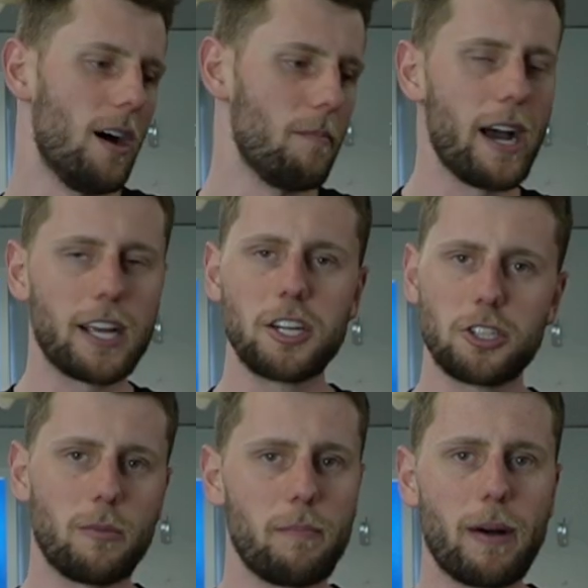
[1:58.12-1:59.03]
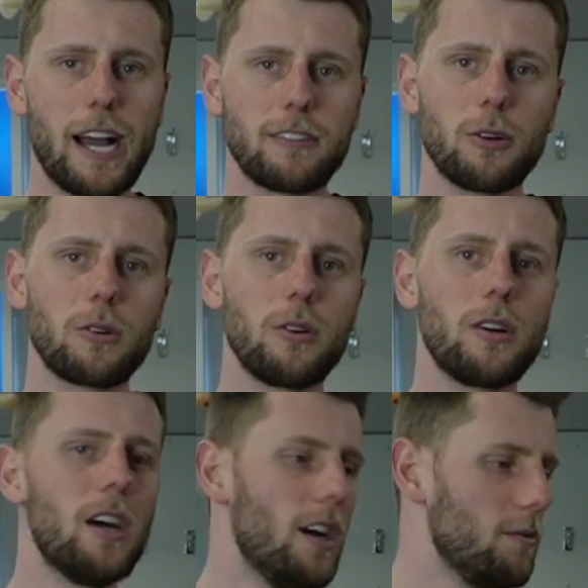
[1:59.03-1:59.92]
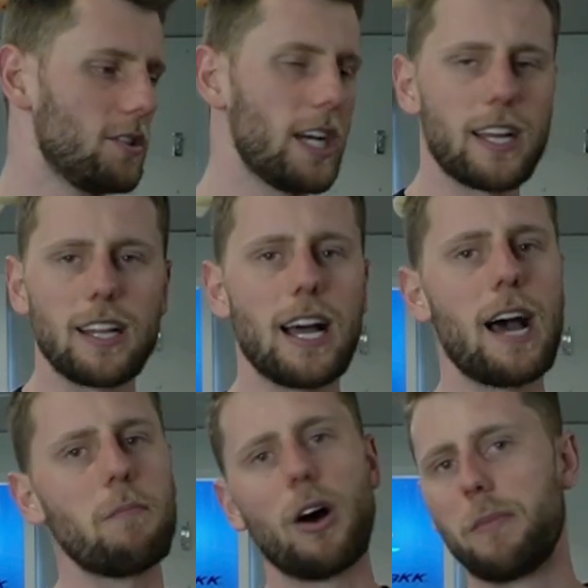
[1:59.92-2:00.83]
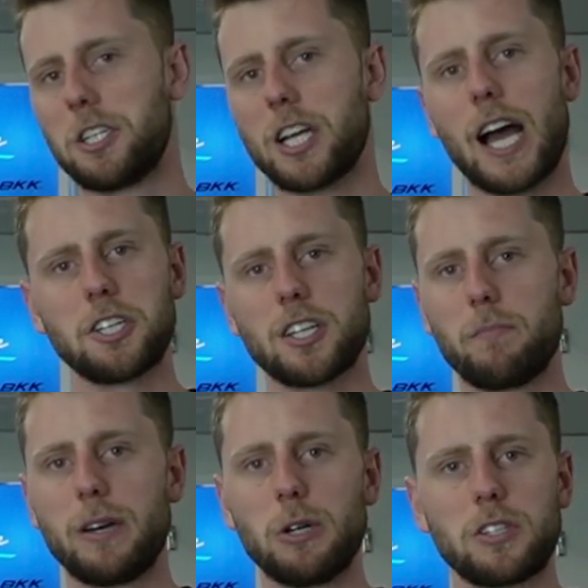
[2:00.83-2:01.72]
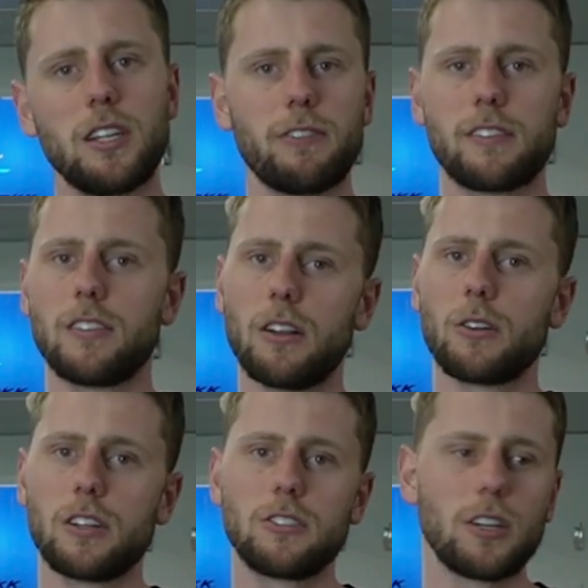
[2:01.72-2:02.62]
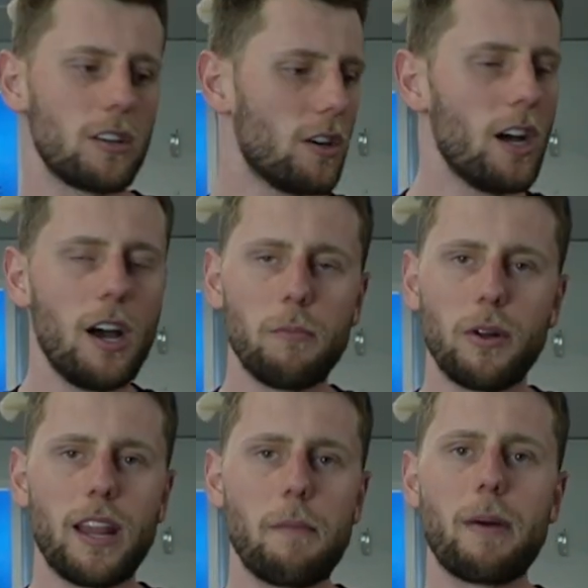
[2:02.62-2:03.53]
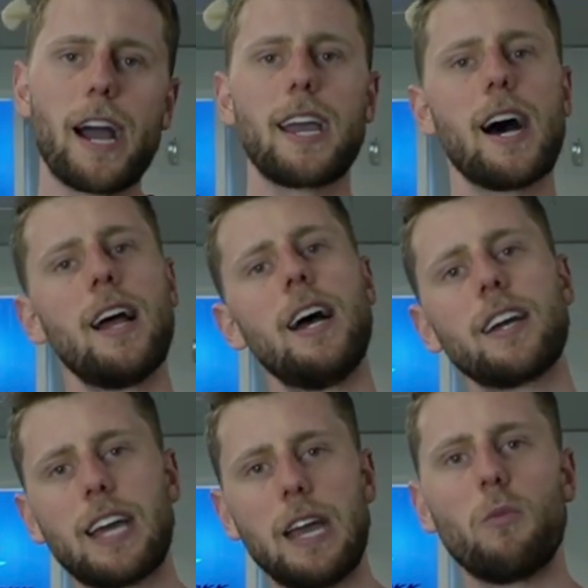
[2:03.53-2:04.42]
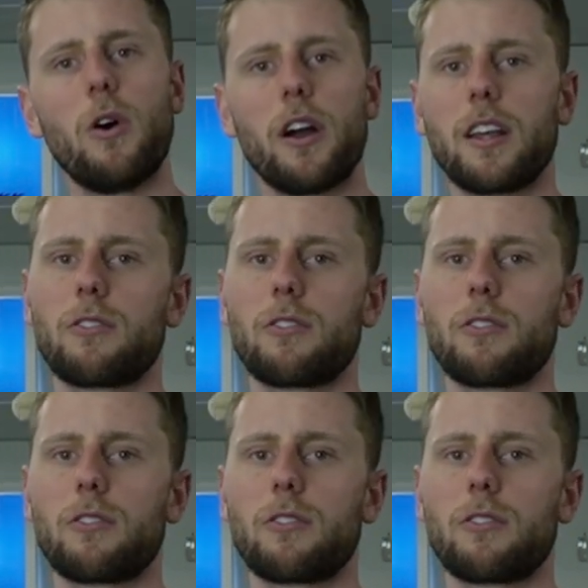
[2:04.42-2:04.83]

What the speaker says: I'm making sure my bait's all good, checking that, might be changing a pilchard if it's not looking too good, put that back out, keep working